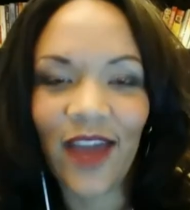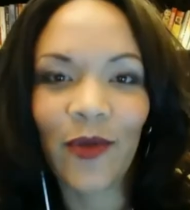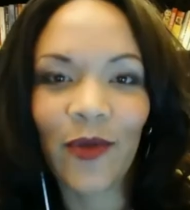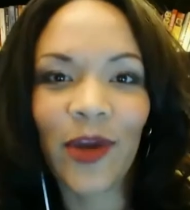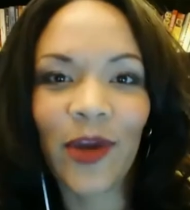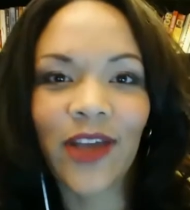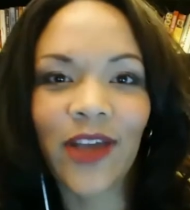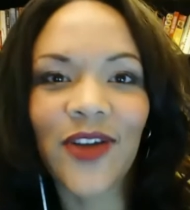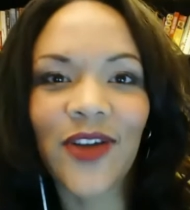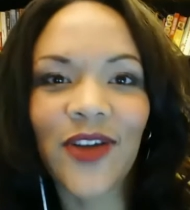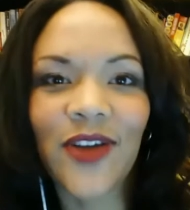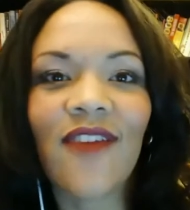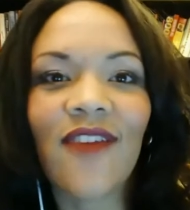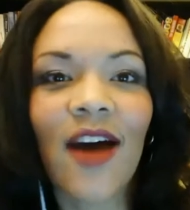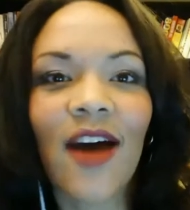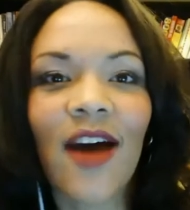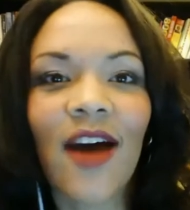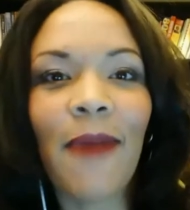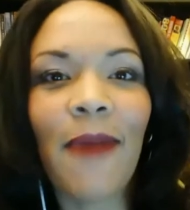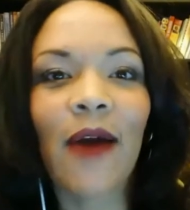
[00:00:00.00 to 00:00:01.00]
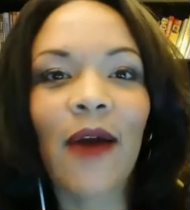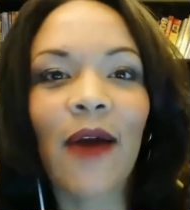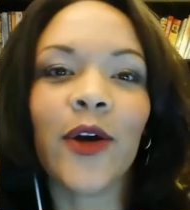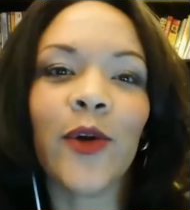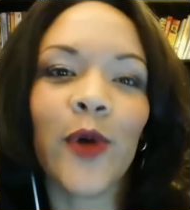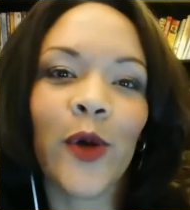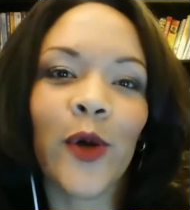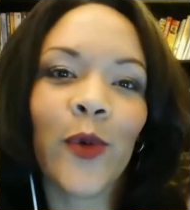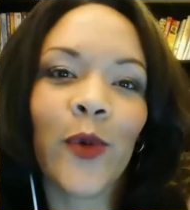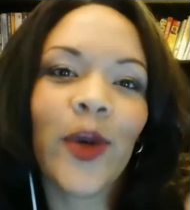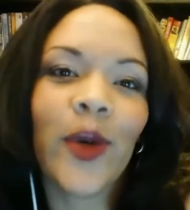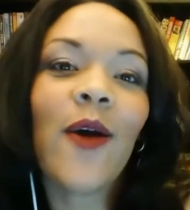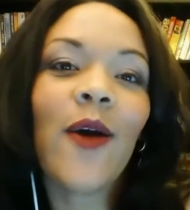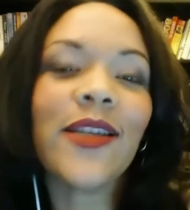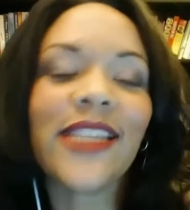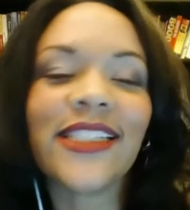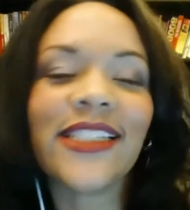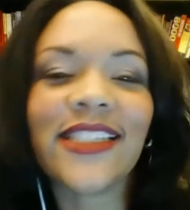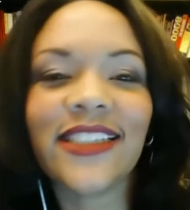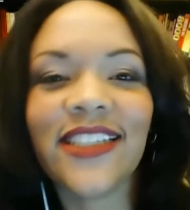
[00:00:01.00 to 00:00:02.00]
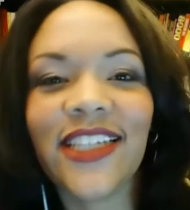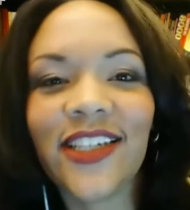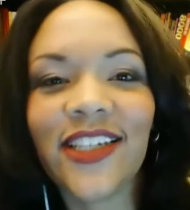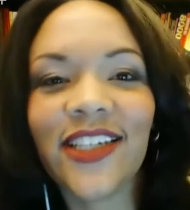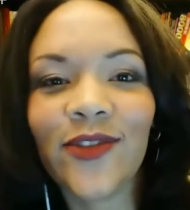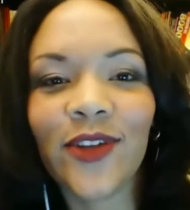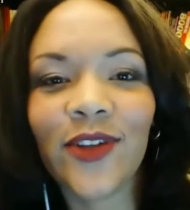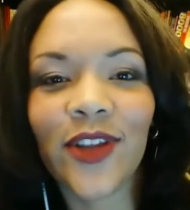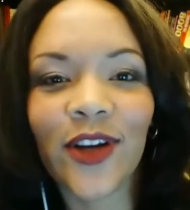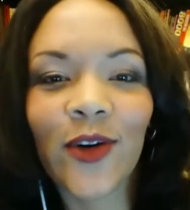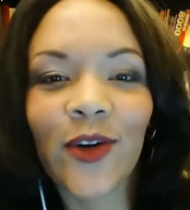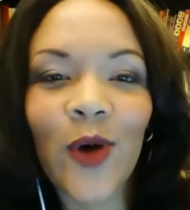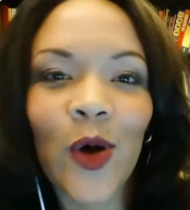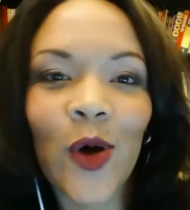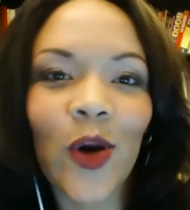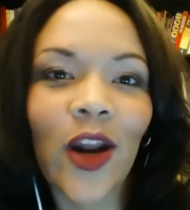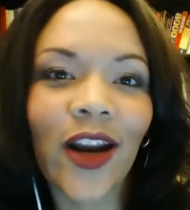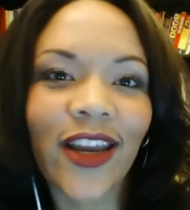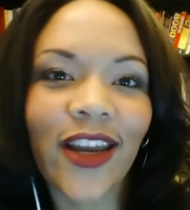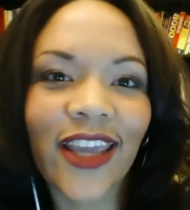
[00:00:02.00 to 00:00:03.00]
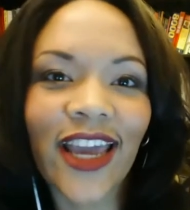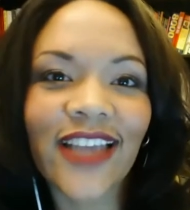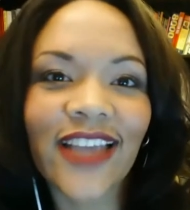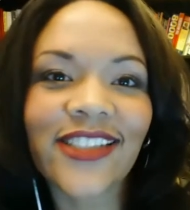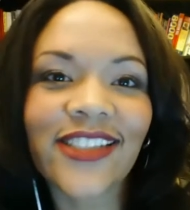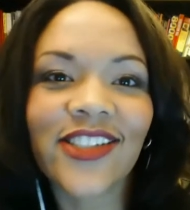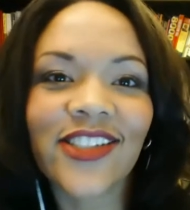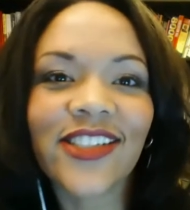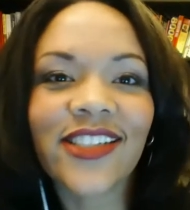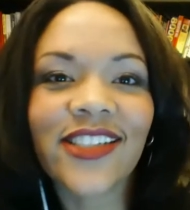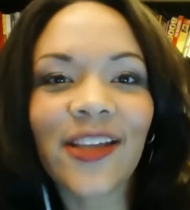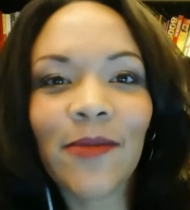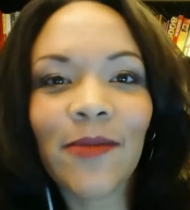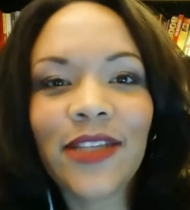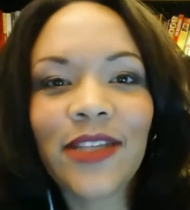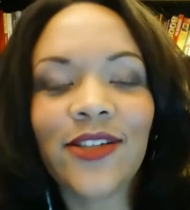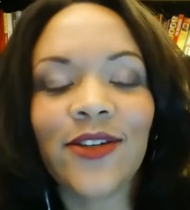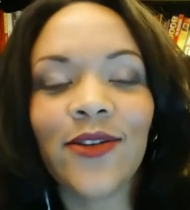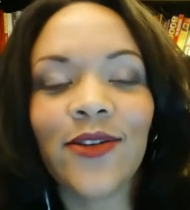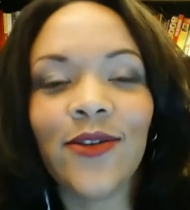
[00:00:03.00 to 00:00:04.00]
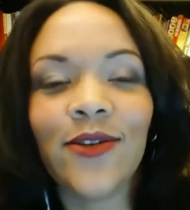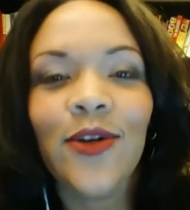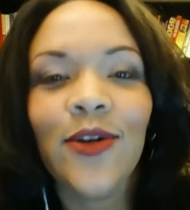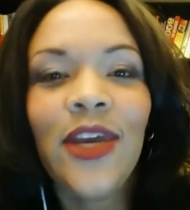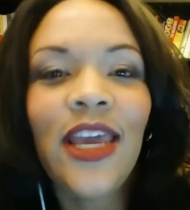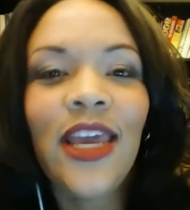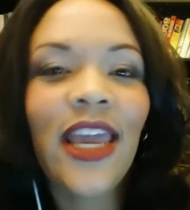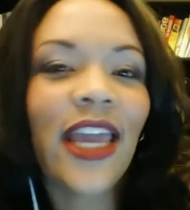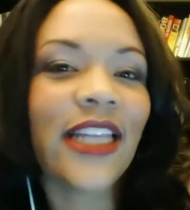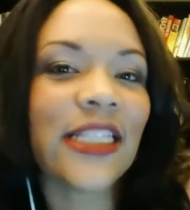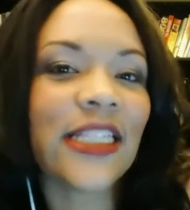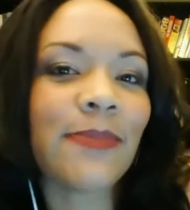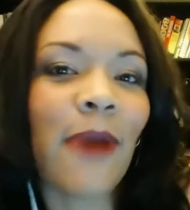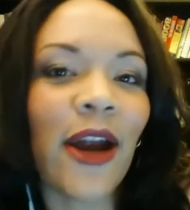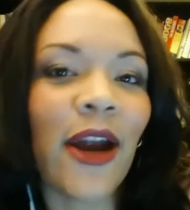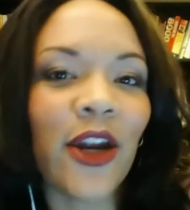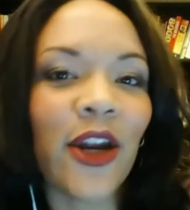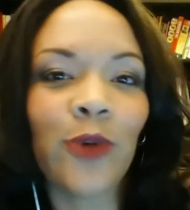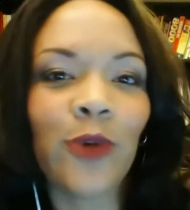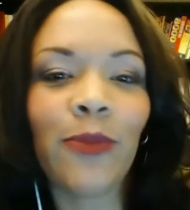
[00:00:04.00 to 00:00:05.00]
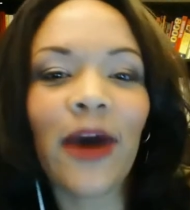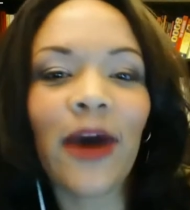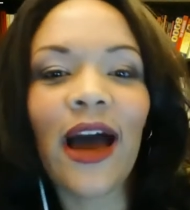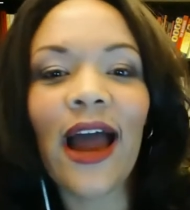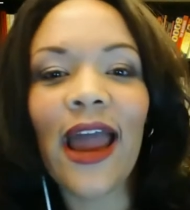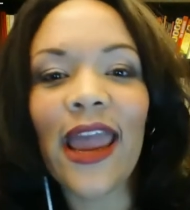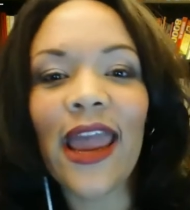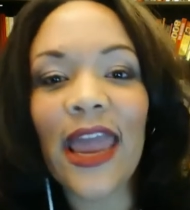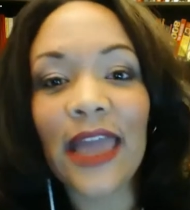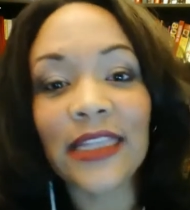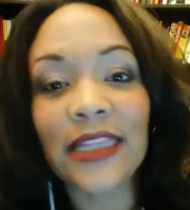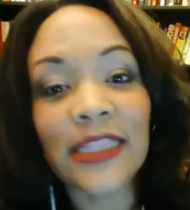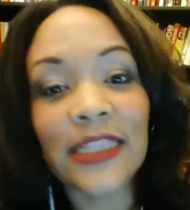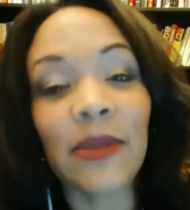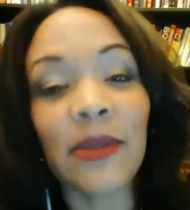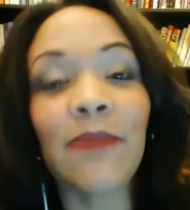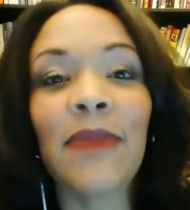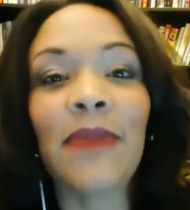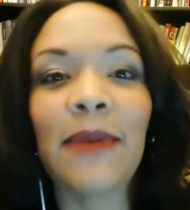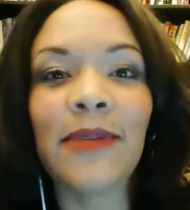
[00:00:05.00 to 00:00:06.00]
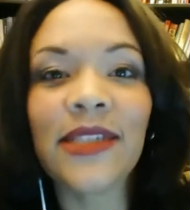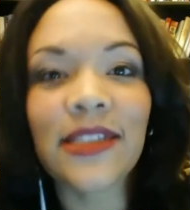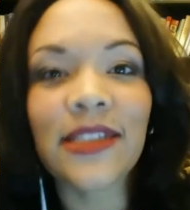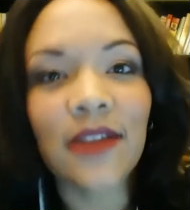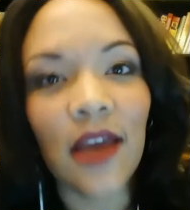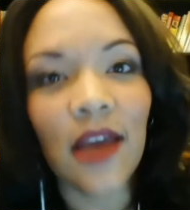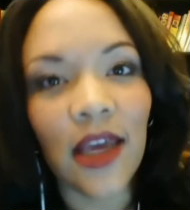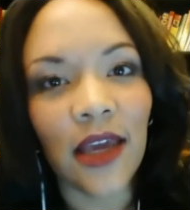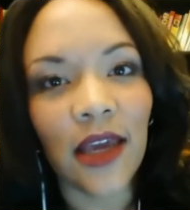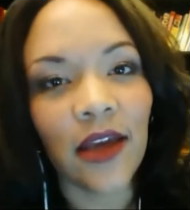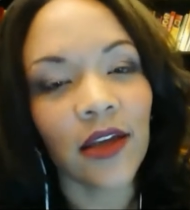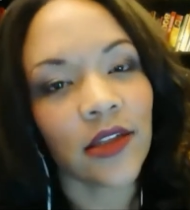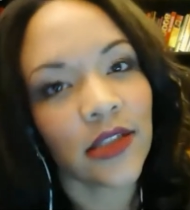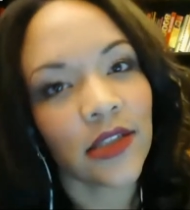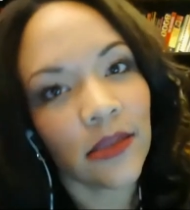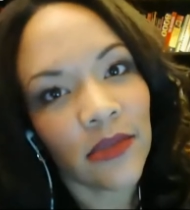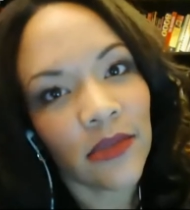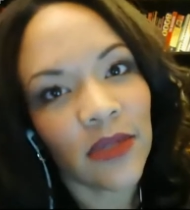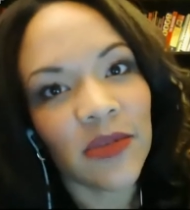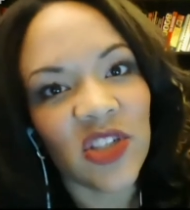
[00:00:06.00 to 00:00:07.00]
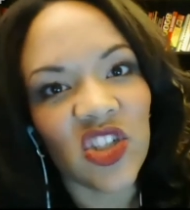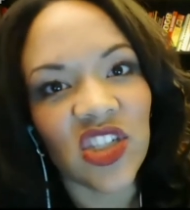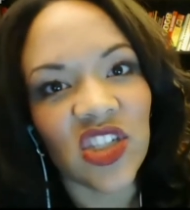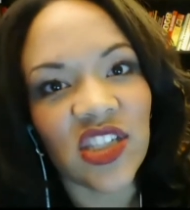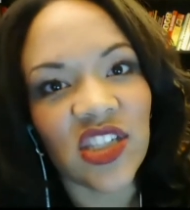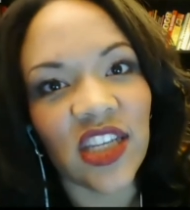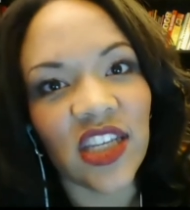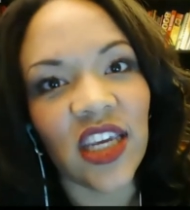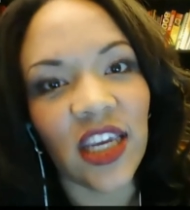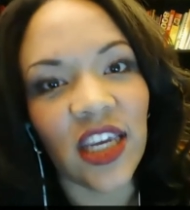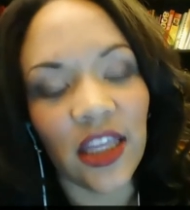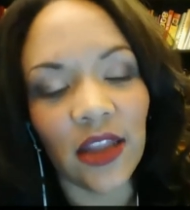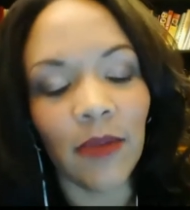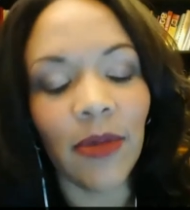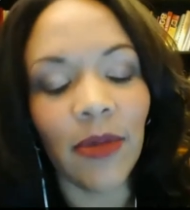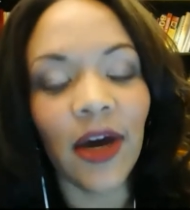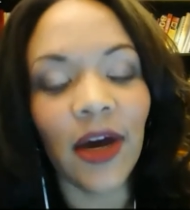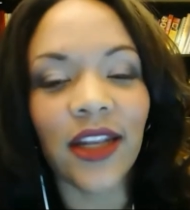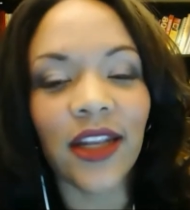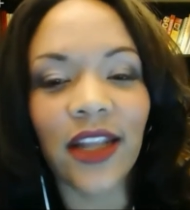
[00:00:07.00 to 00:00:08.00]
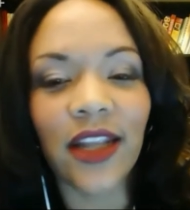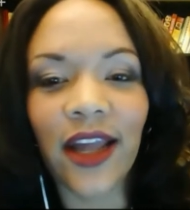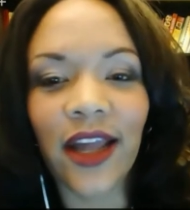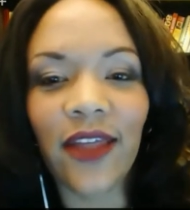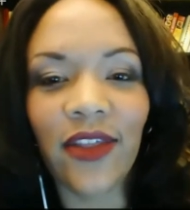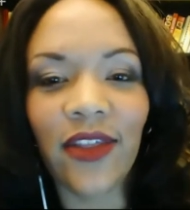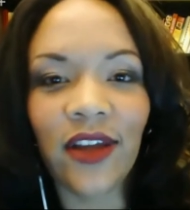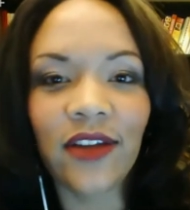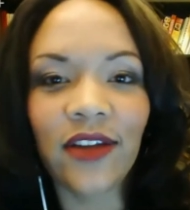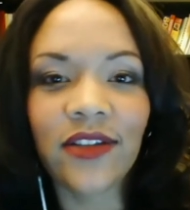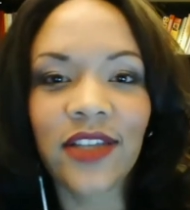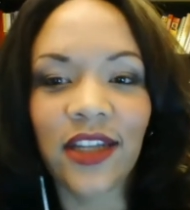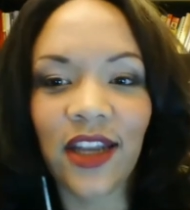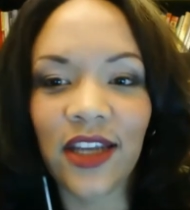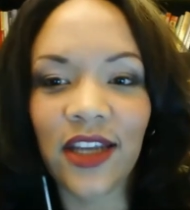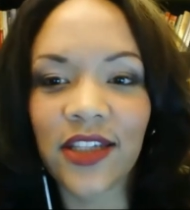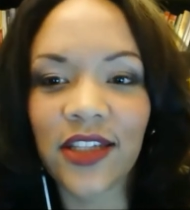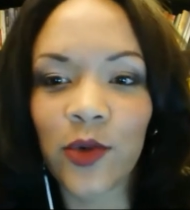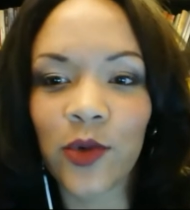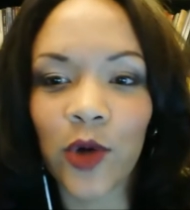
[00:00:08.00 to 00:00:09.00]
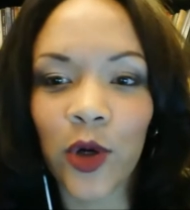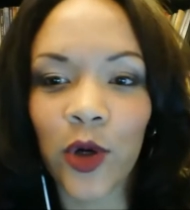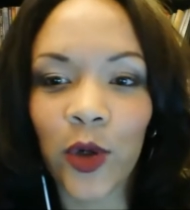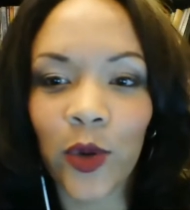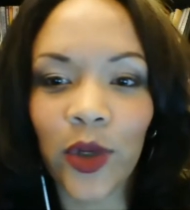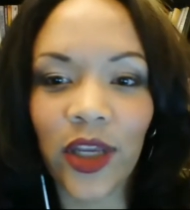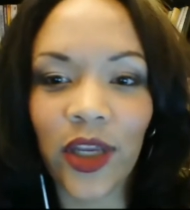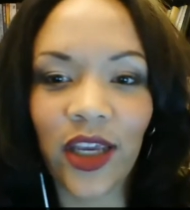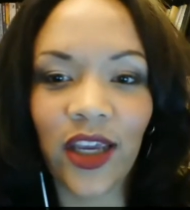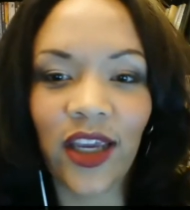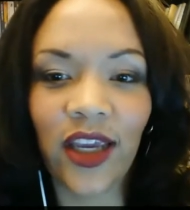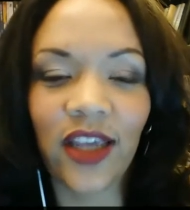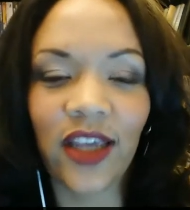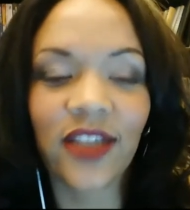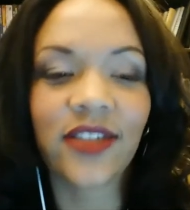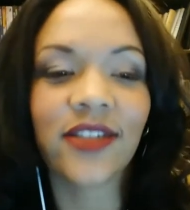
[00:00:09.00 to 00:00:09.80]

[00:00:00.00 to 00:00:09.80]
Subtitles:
also have a power quote. We always like to leave with a quote, our guests, just something to inspire you by, and something maybe sometimes is just a kick in the butt. And I think today's quote is